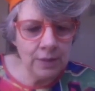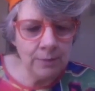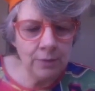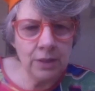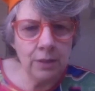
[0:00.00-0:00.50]

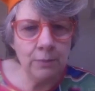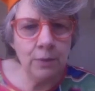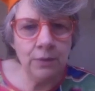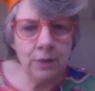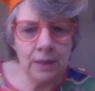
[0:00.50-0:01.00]
I'm just going to
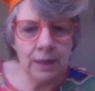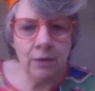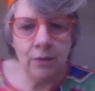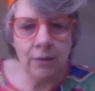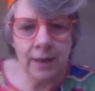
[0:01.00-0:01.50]
put the
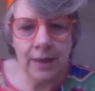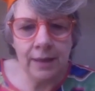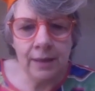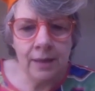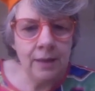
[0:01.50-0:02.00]
link on there.
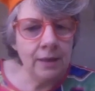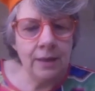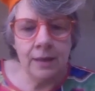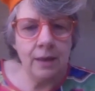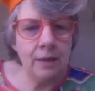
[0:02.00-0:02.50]

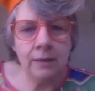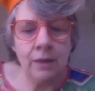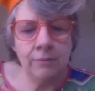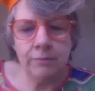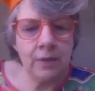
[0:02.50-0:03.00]
I
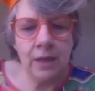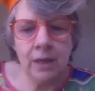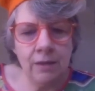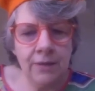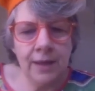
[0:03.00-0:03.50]
can't
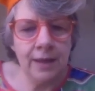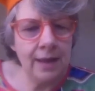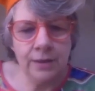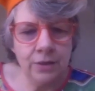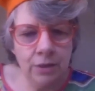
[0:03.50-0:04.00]
think
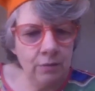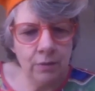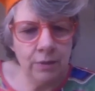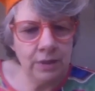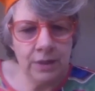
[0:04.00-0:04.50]
and do
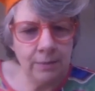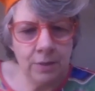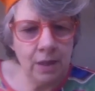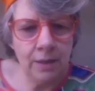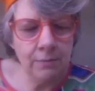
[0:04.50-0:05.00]
at the same
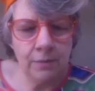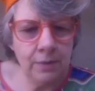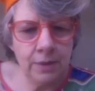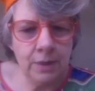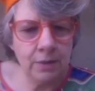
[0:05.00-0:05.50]
time.
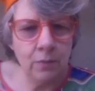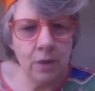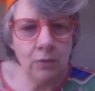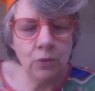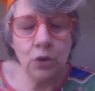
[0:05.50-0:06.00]
It doesn't
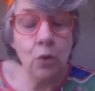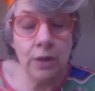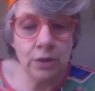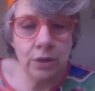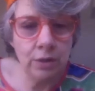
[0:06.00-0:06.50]
work. Or talk
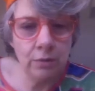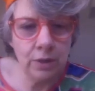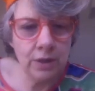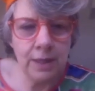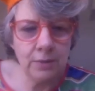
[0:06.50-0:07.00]
and do at the
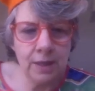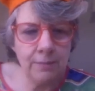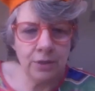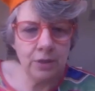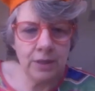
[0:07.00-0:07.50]
same time, I
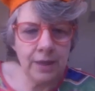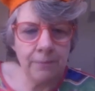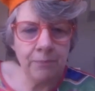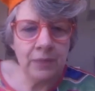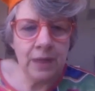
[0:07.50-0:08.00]
should say.
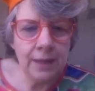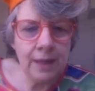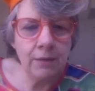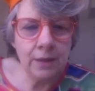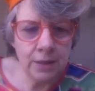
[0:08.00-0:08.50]
And now
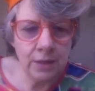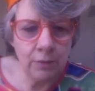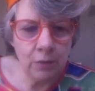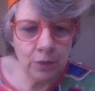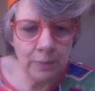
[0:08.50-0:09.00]
I'm going to start the
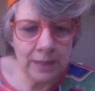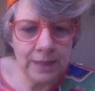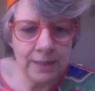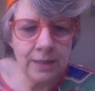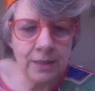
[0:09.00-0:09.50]
watch party. I
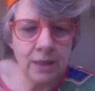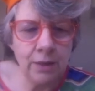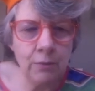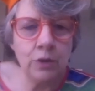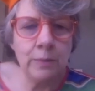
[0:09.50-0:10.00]
didn't start
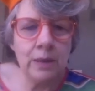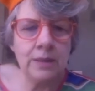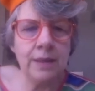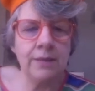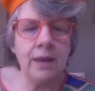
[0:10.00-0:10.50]
the watch
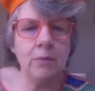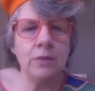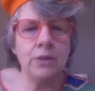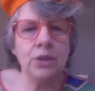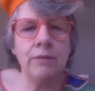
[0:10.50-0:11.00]
party. That
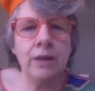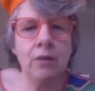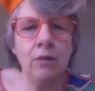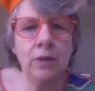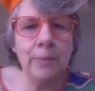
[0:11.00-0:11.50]
was sharing
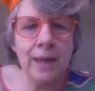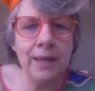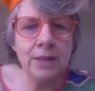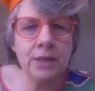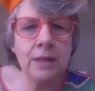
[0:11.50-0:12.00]
on a
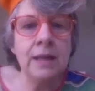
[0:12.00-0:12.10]
page.